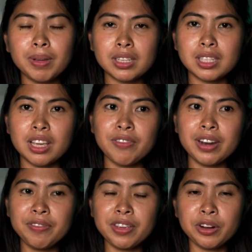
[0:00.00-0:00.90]
because
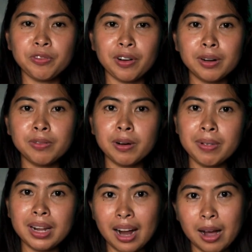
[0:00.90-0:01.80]
even if you're far from
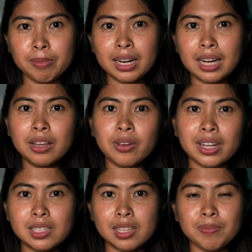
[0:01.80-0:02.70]
the camera, you
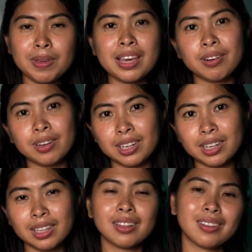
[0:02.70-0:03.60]
can still be heard,